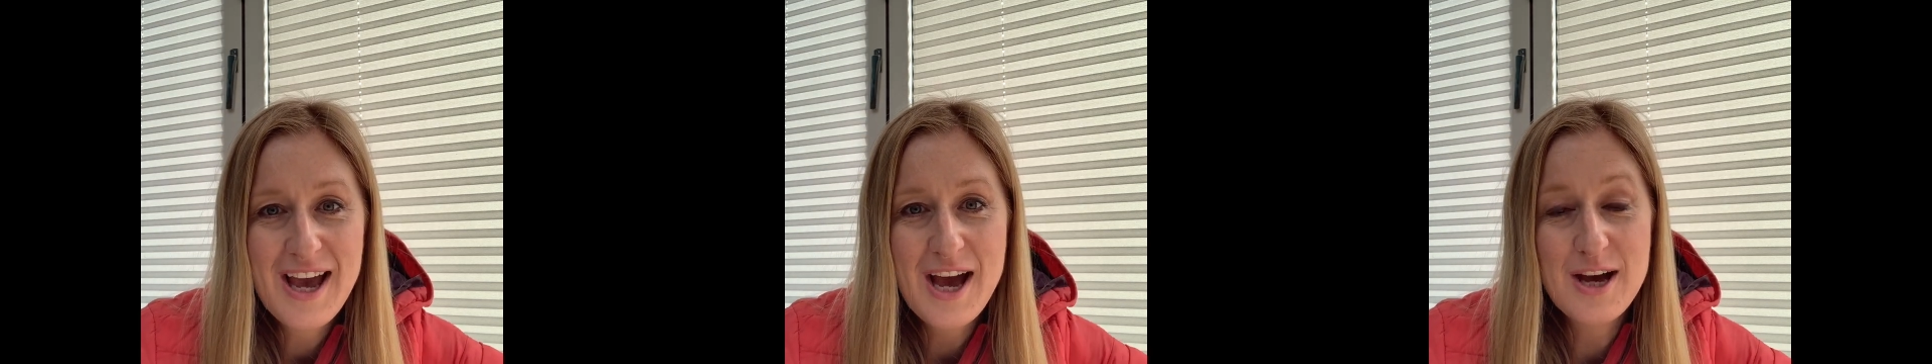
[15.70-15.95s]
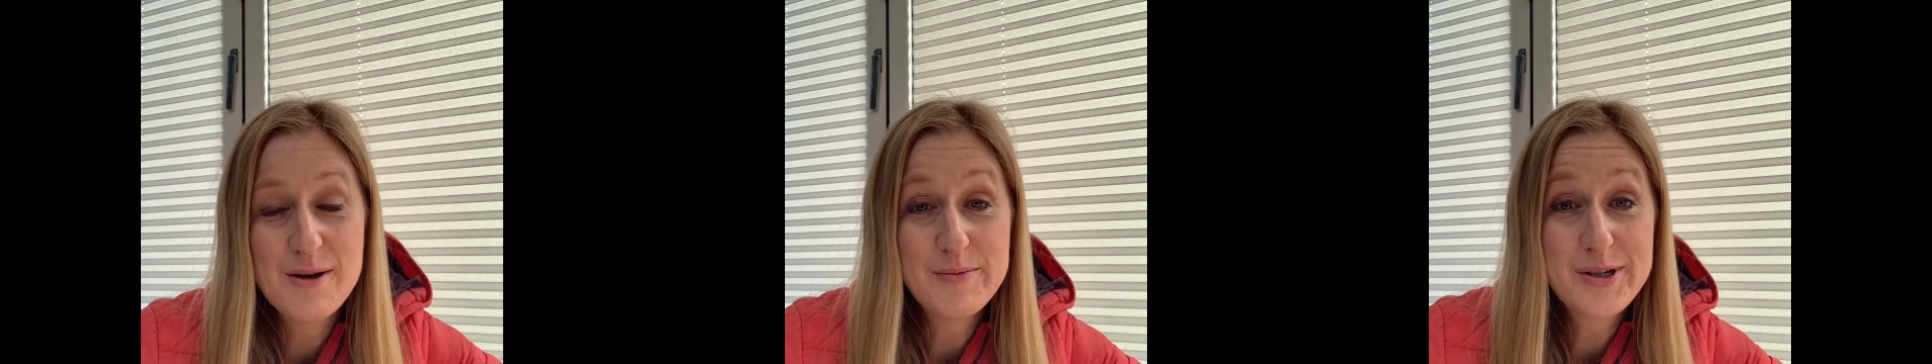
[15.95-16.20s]

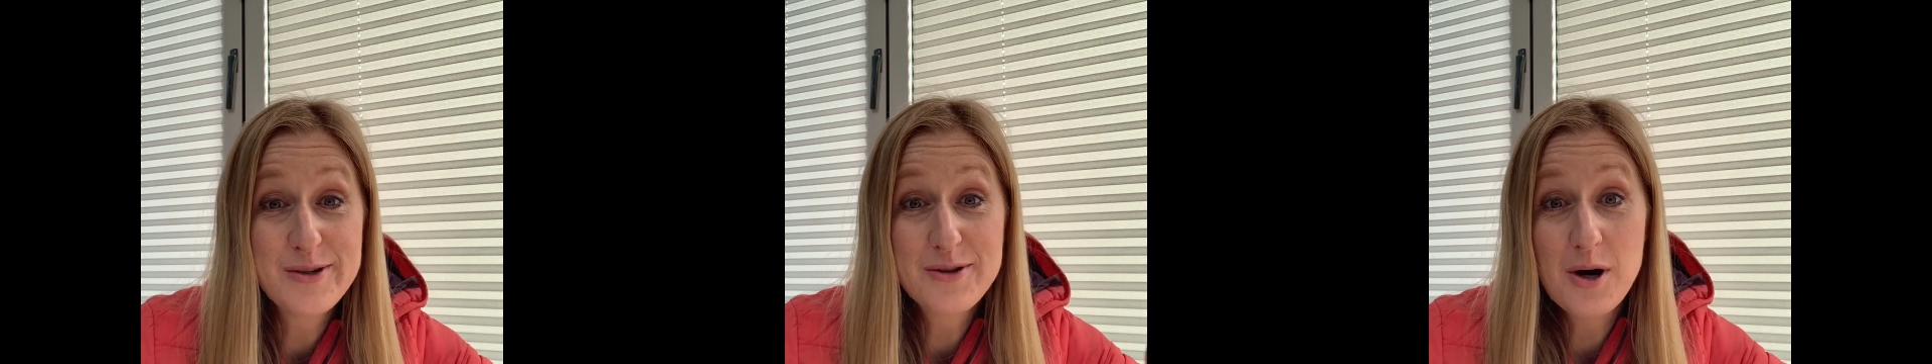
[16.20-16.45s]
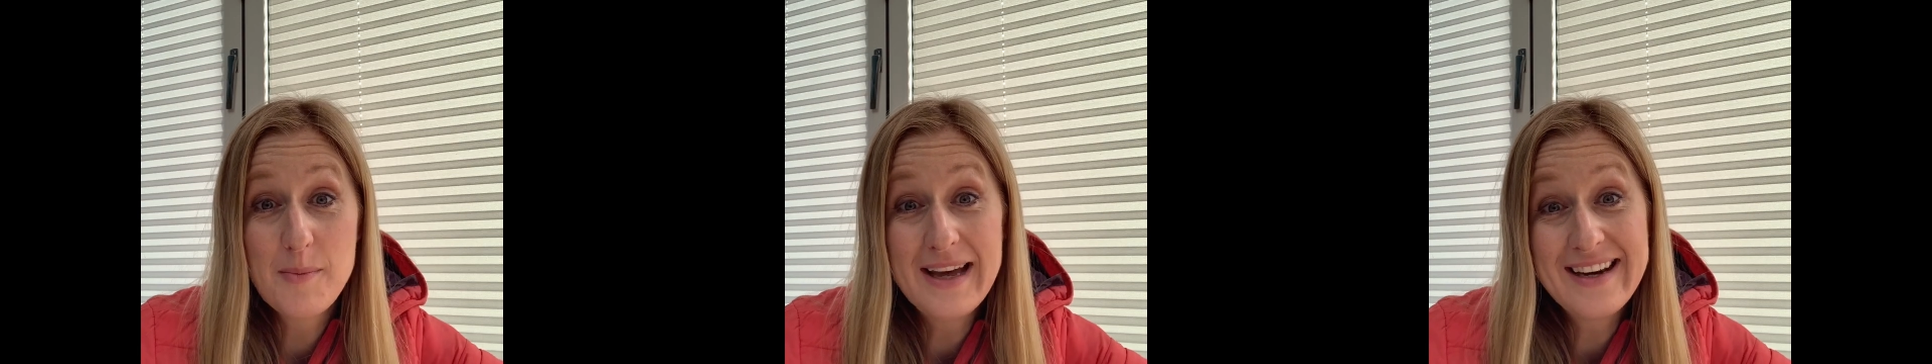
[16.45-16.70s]
um, do
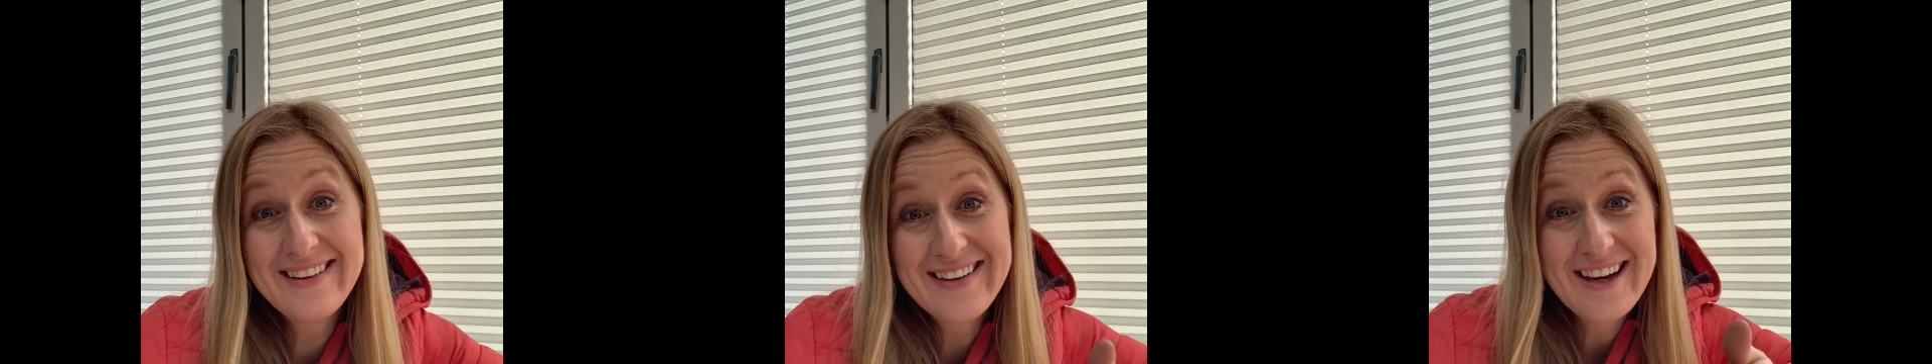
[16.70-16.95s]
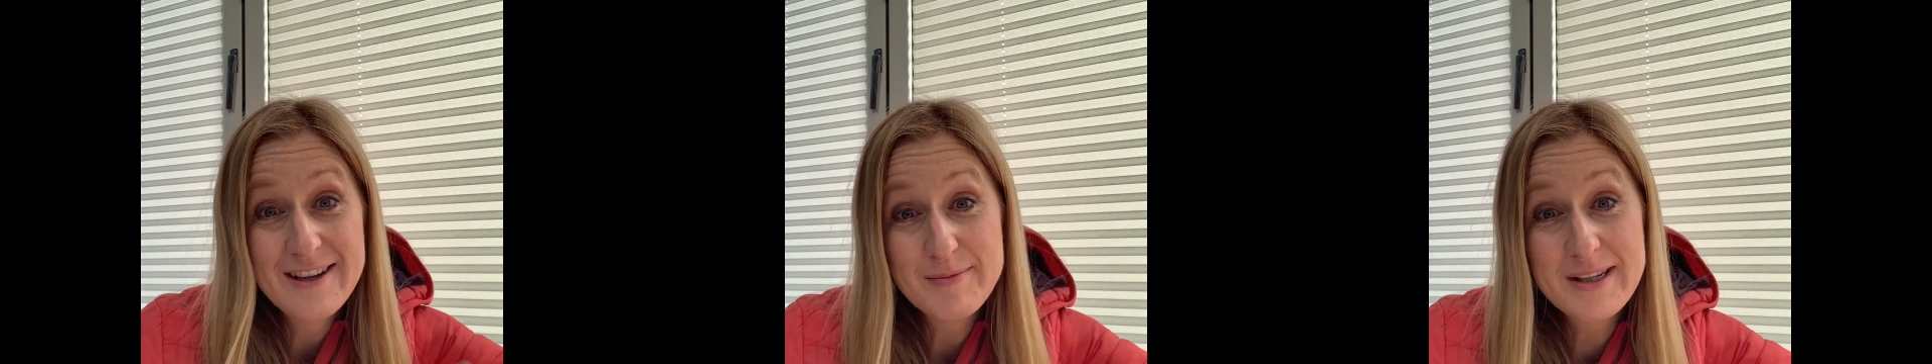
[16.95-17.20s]
comment
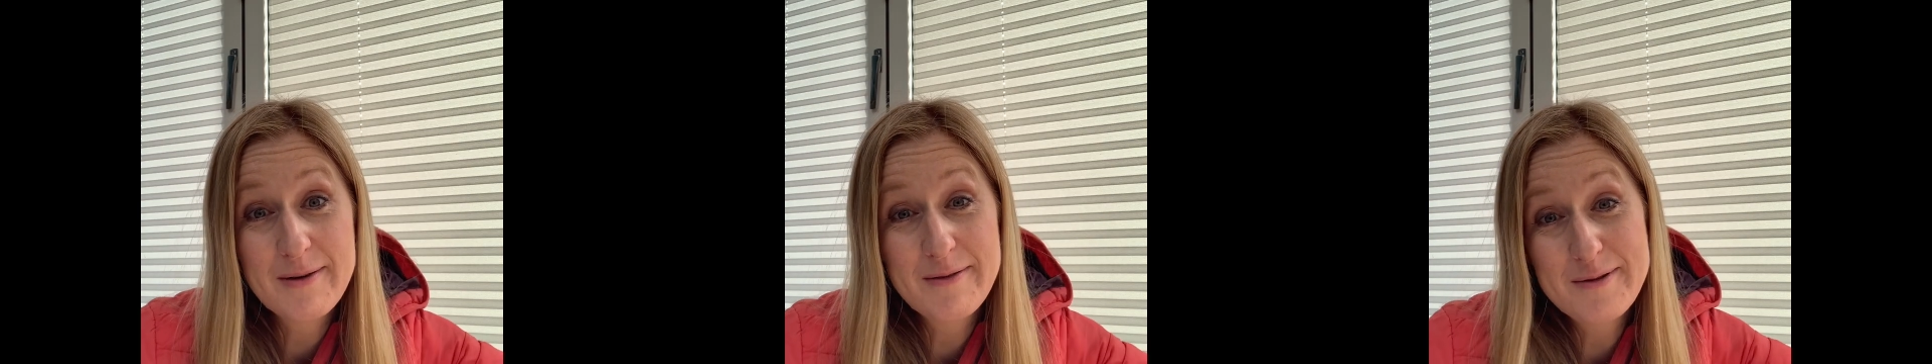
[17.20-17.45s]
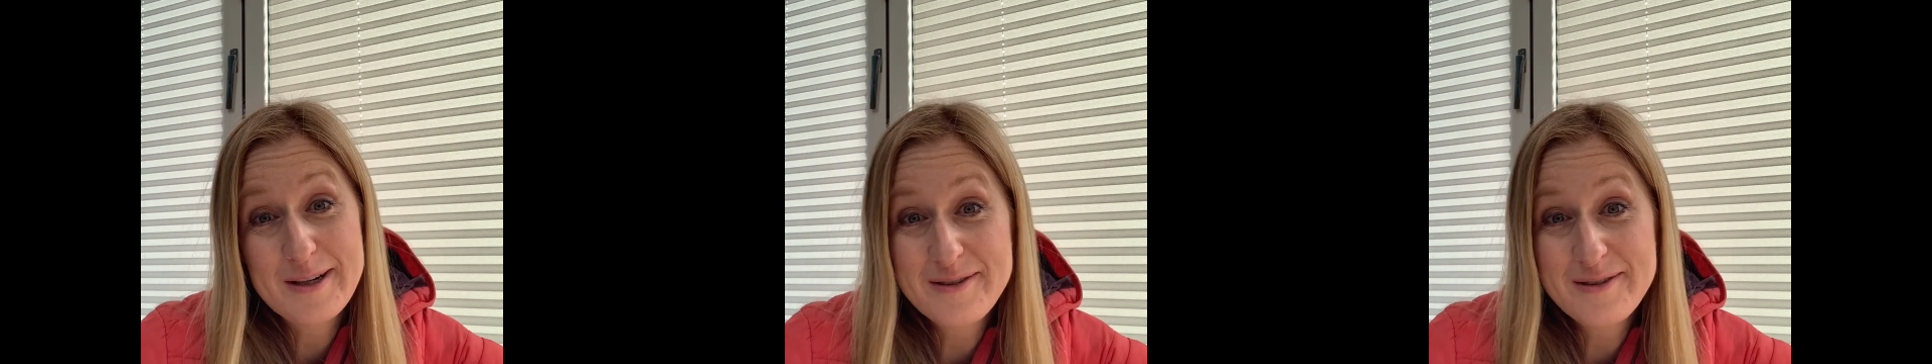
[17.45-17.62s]
um, so everyone